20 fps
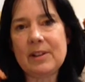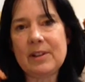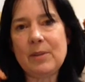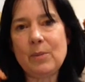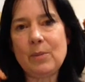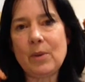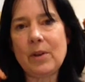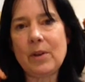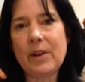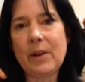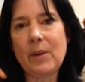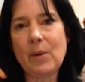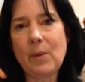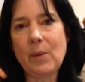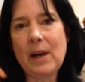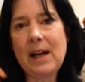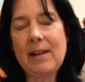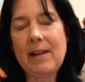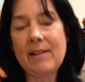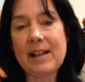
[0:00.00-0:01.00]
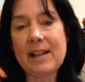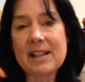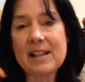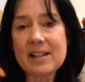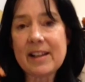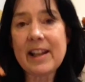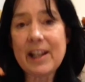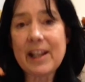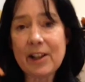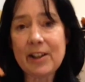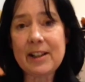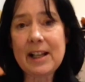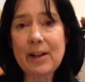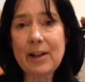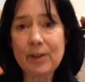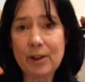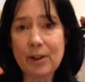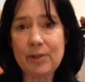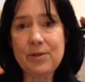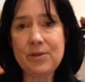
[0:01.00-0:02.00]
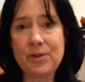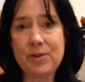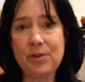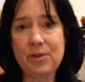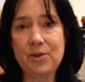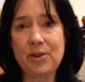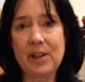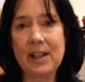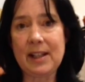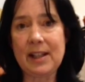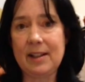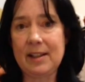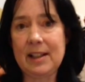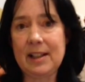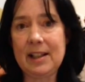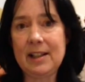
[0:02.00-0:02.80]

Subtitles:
in what they were wearing. So they could now concentrate.